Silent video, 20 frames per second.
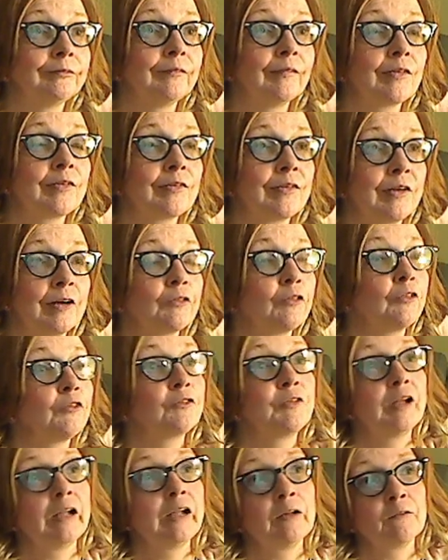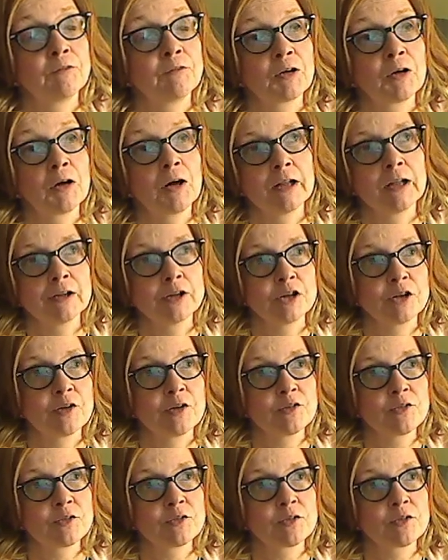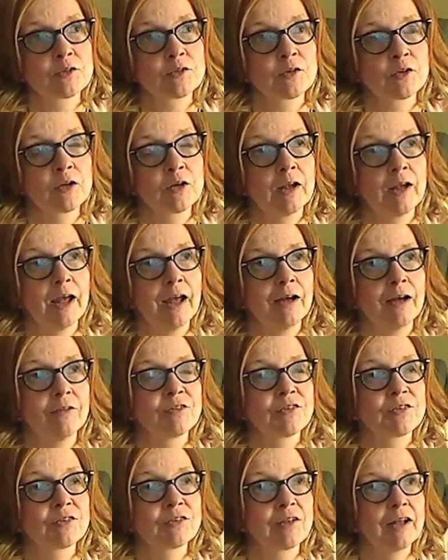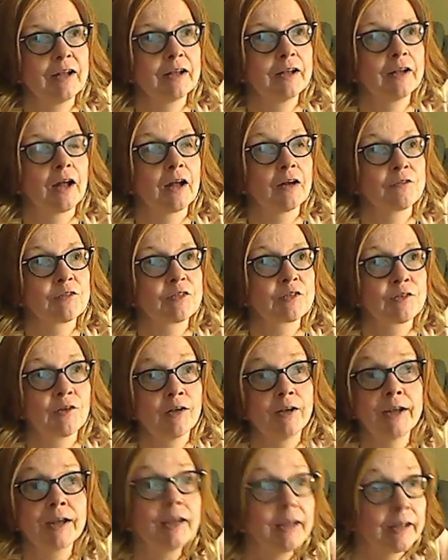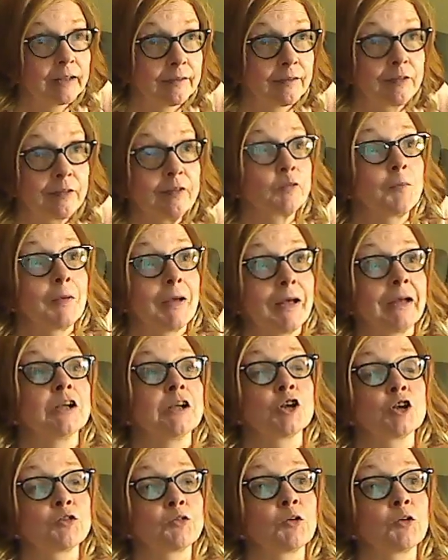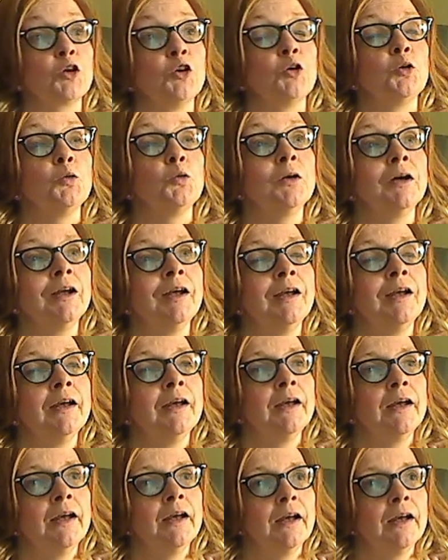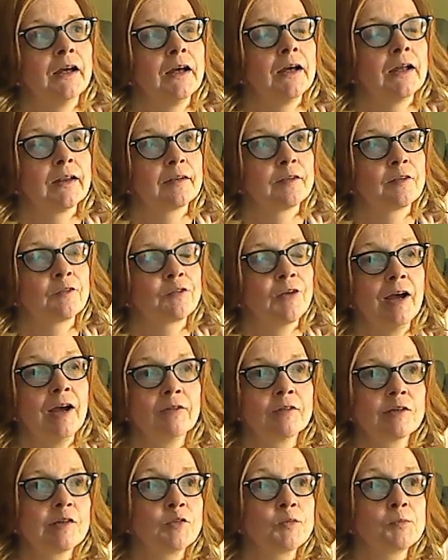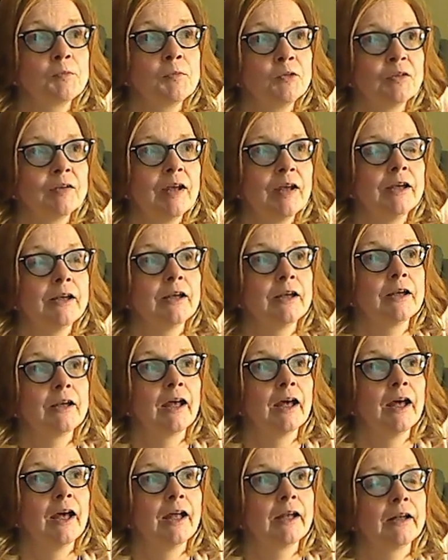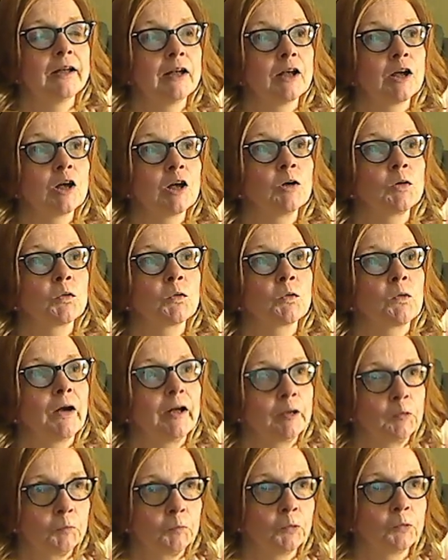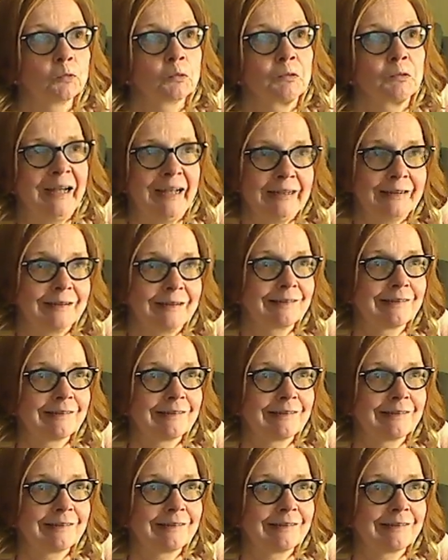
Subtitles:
several virologists have said of studying the Spanish flu, the virus mutated at an incredible rate.